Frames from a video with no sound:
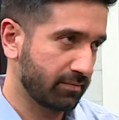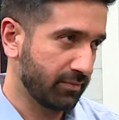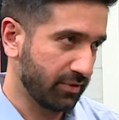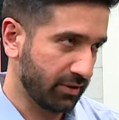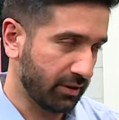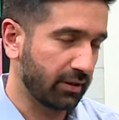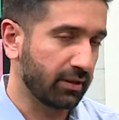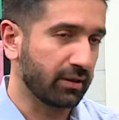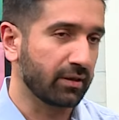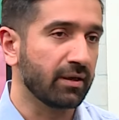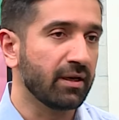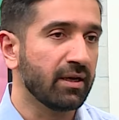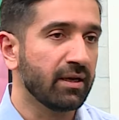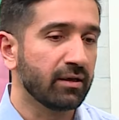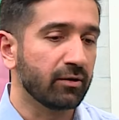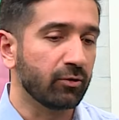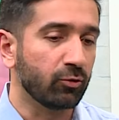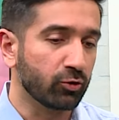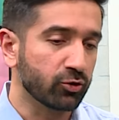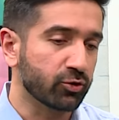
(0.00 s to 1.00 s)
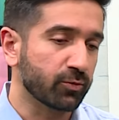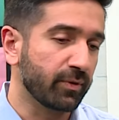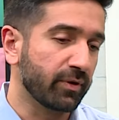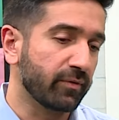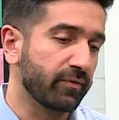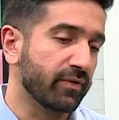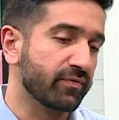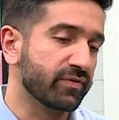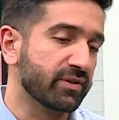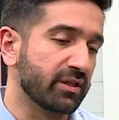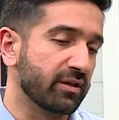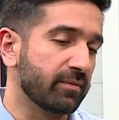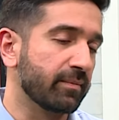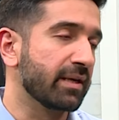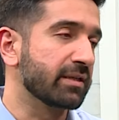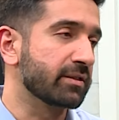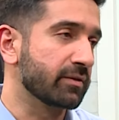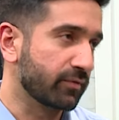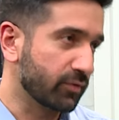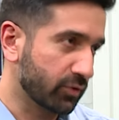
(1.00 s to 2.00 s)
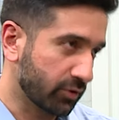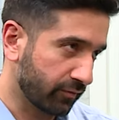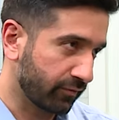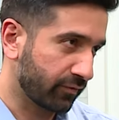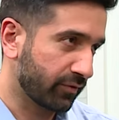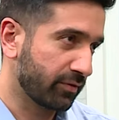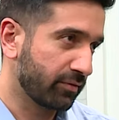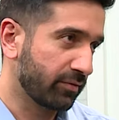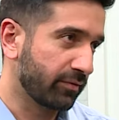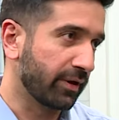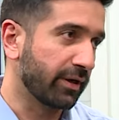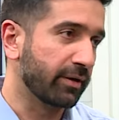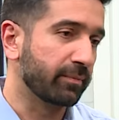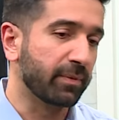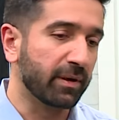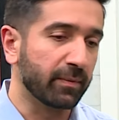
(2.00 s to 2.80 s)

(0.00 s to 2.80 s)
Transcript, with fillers: So yeah, Usme we've seen a massive shift, right?